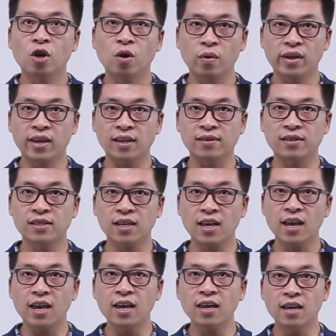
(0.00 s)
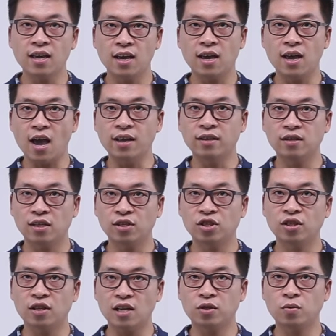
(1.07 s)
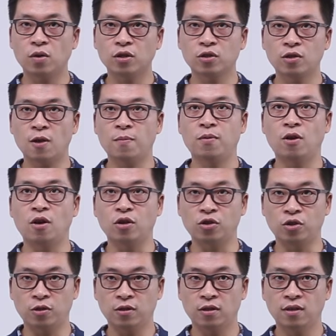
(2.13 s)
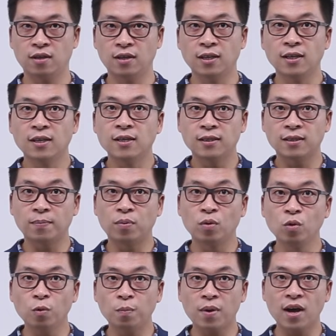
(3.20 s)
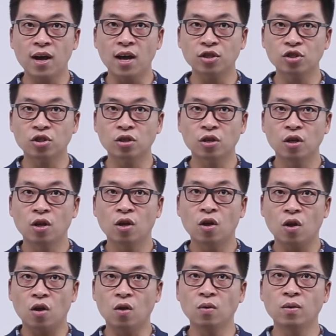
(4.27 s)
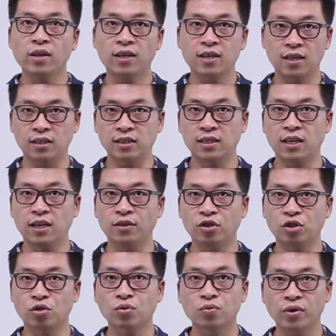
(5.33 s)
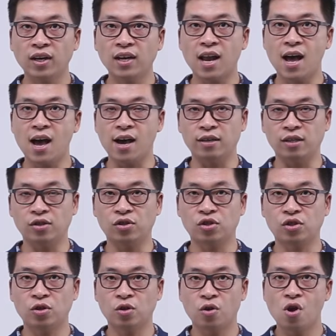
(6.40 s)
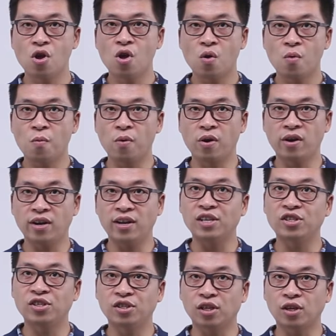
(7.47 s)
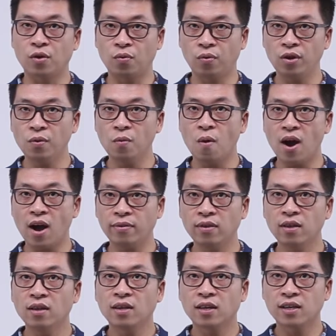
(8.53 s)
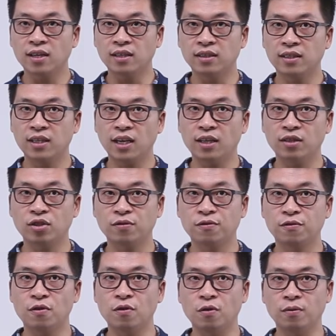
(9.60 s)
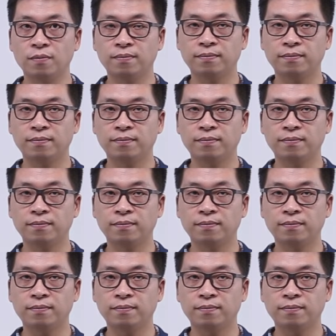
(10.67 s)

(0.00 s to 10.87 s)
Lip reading: we can say in this network topology, the blue path only contains 3 lines, whereas the green one contains 4.